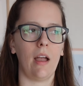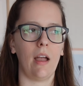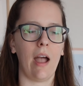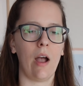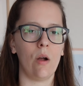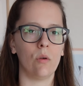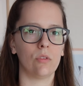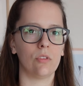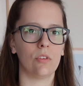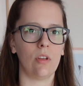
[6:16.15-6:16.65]

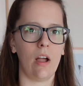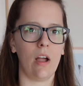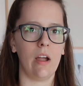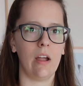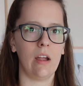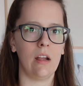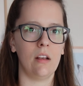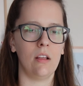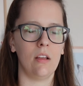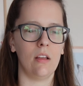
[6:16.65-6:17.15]

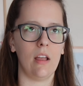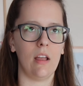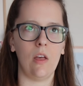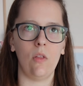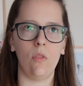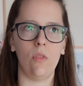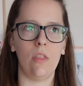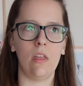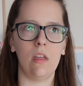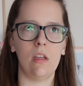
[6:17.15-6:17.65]
outside
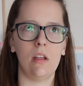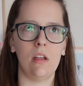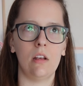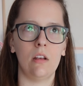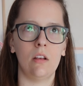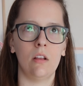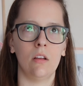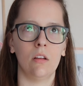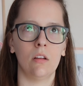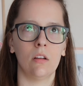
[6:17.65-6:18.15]
and
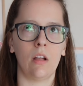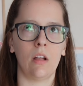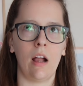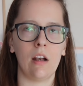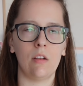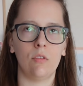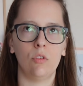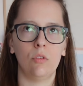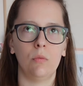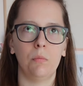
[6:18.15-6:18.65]
then
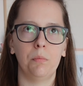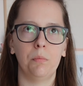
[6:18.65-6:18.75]
kind of